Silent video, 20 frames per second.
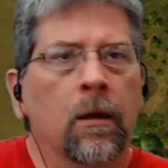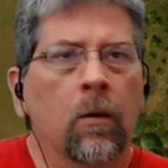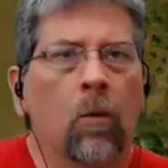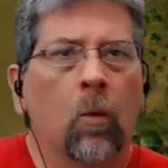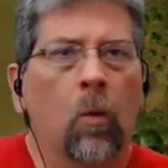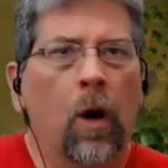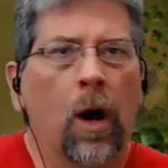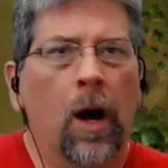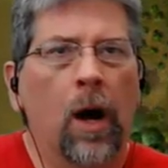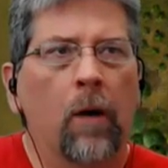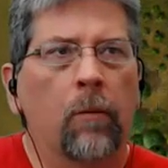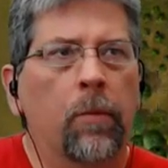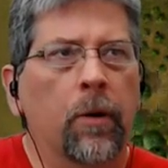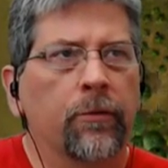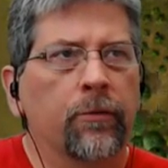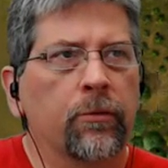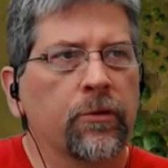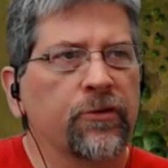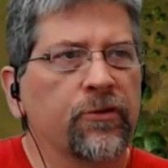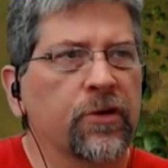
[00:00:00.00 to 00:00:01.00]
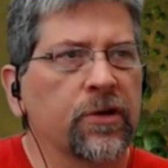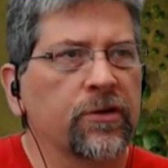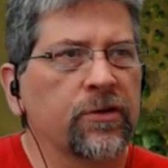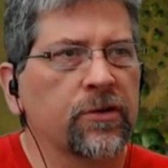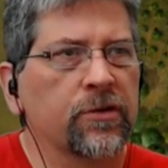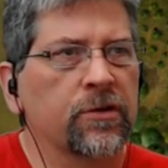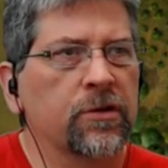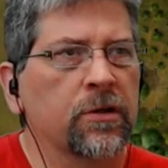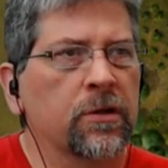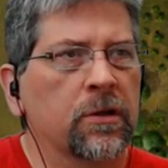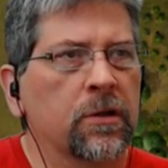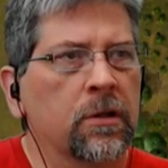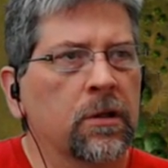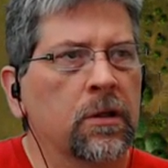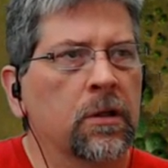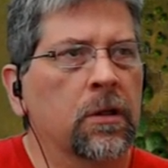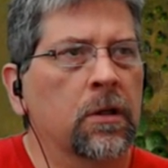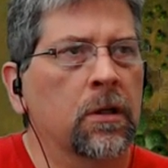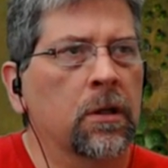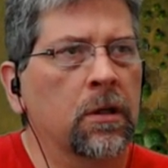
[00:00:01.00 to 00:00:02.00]
Wow, both roll 6s.
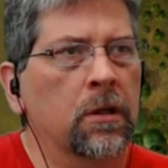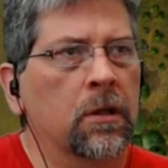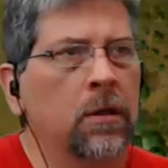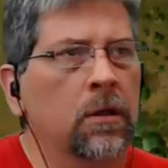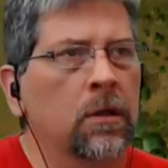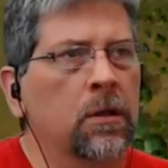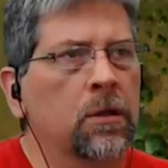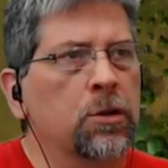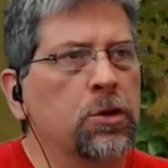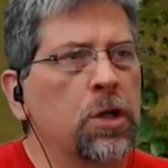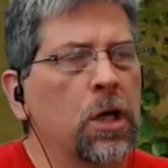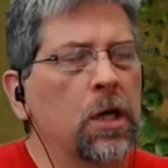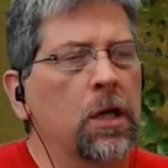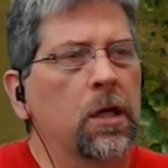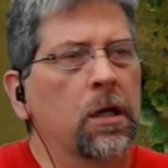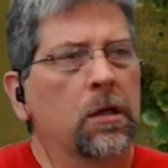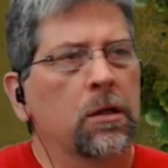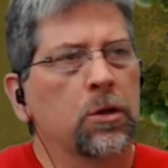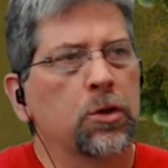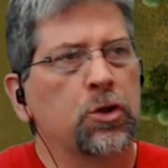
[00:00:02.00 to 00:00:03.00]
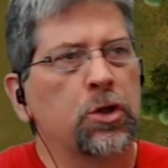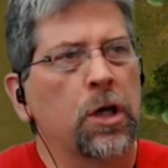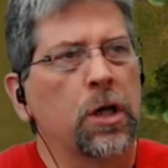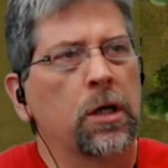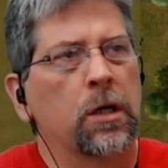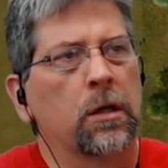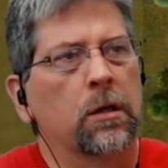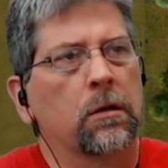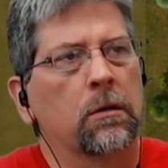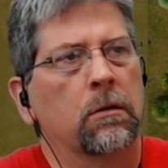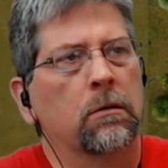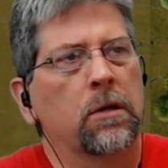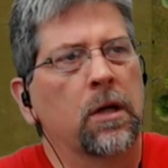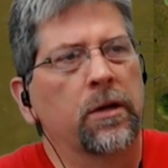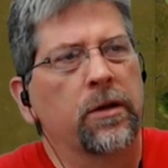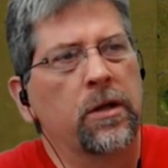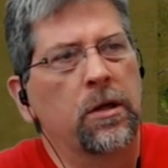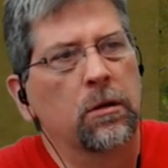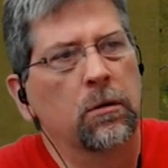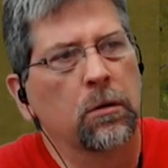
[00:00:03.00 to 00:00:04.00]
Shaken, shaken. Now
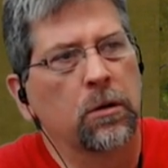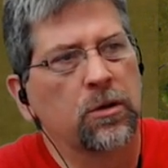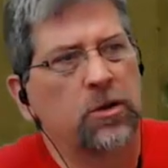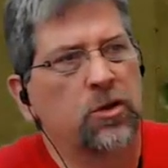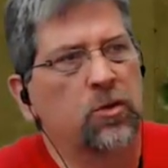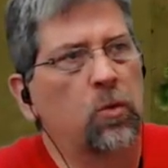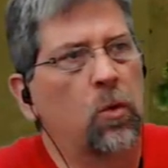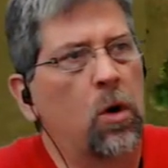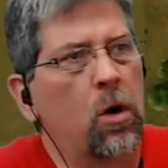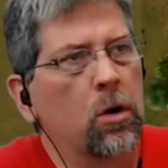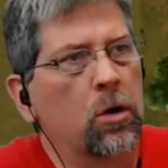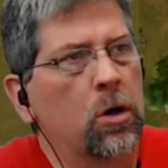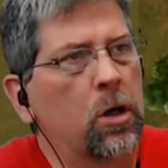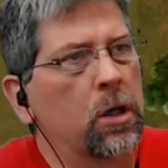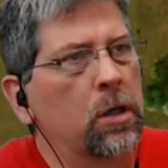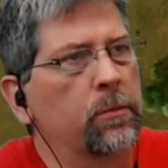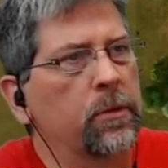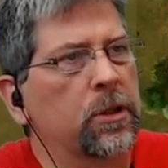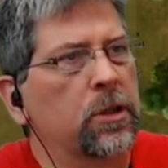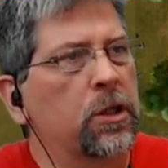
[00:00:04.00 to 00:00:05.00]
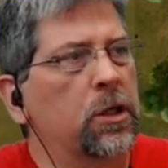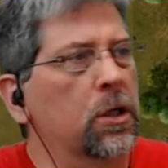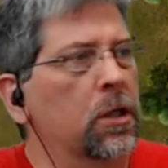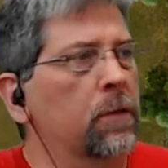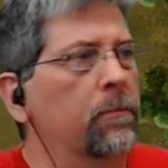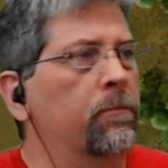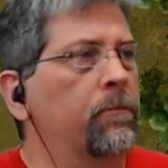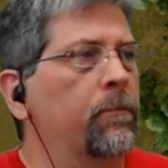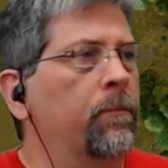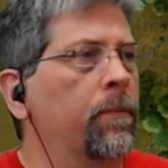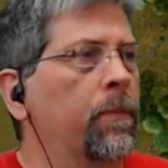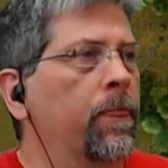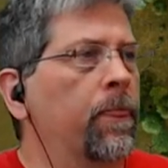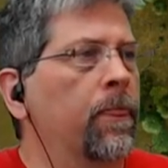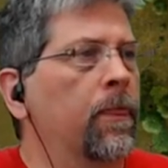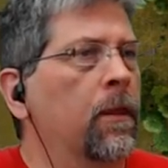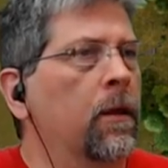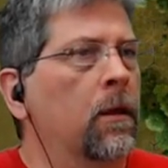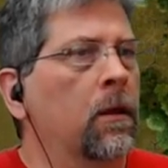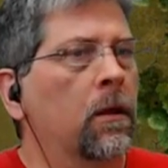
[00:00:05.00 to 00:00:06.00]
the hero could just walk on him and kill him.
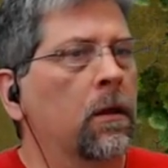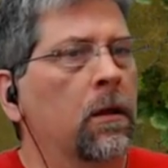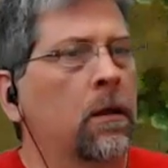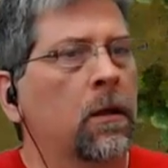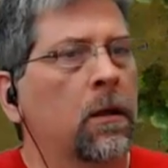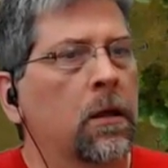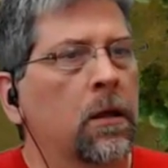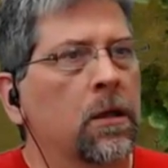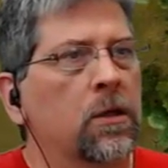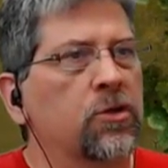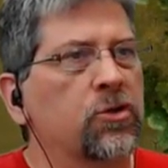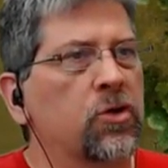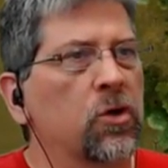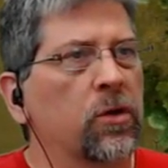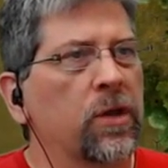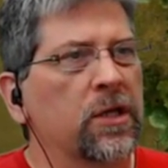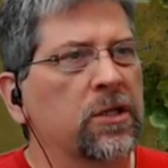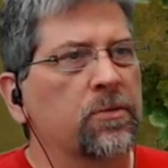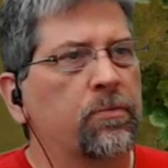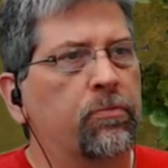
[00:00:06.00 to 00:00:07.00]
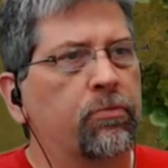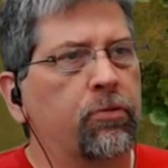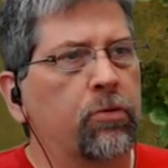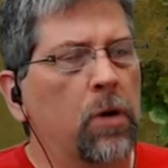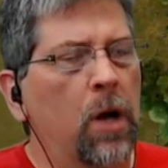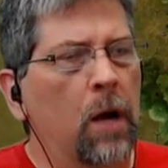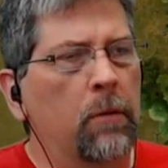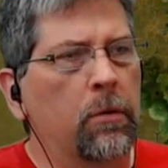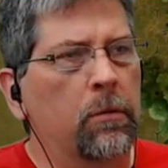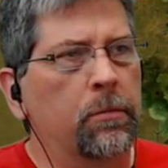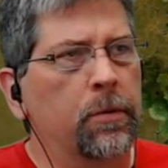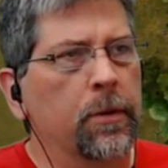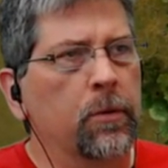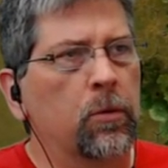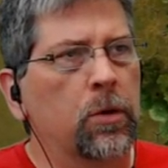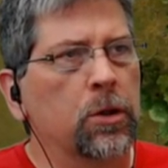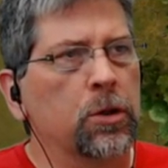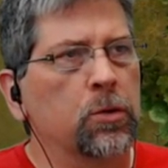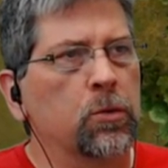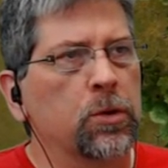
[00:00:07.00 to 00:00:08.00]
So that's probably
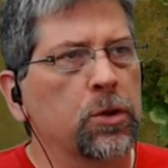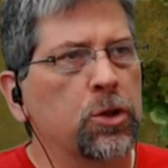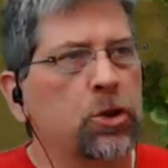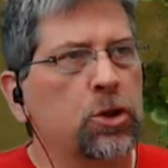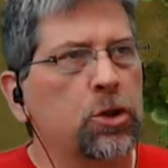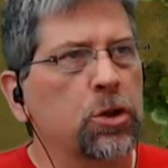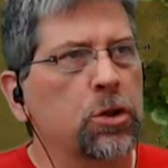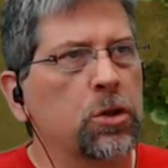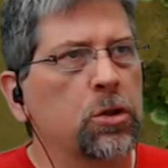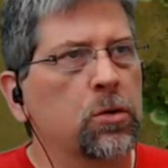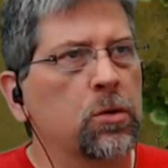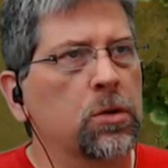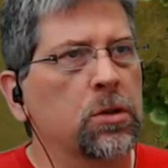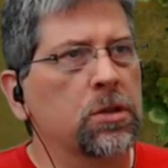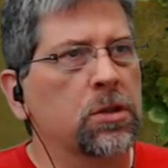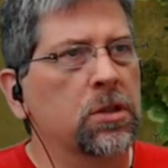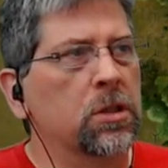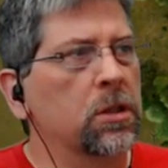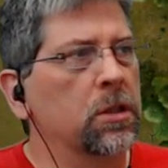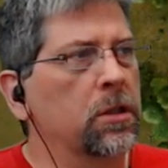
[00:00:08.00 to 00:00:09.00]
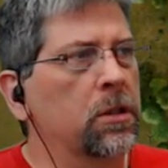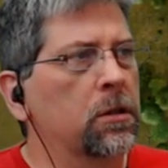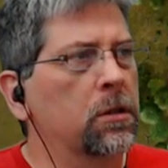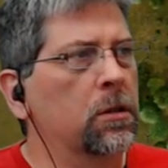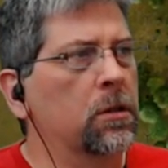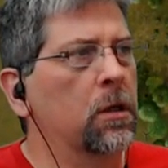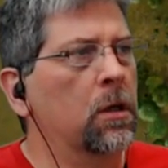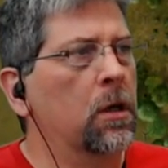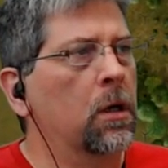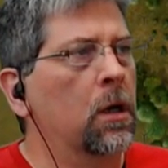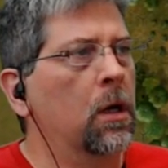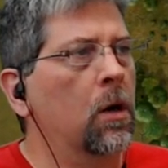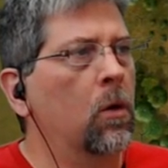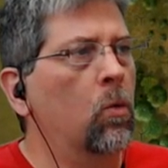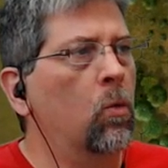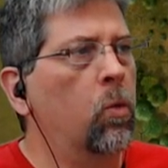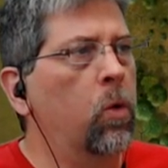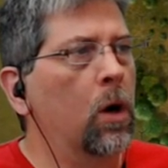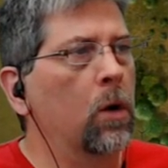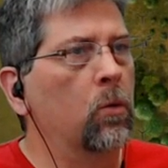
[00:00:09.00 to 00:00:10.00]
what we should do as the leader.
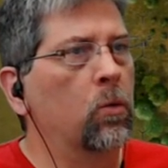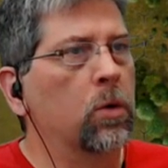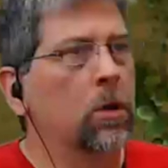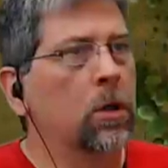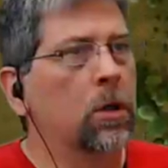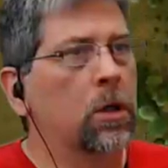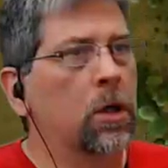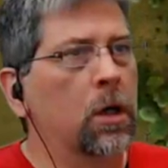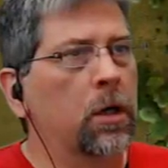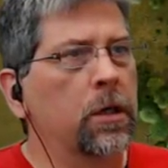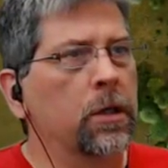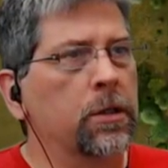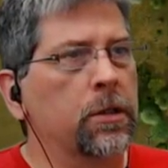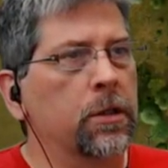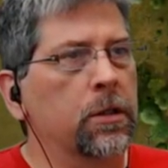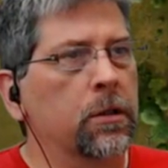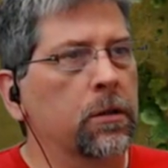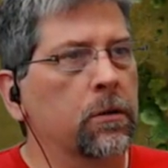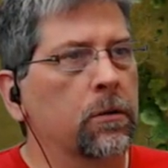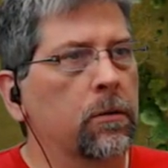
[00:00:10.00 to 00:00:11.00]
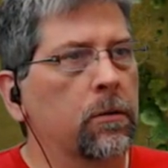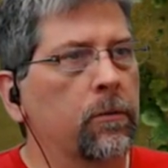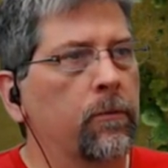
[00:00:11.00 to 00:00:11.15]
What we're gonna do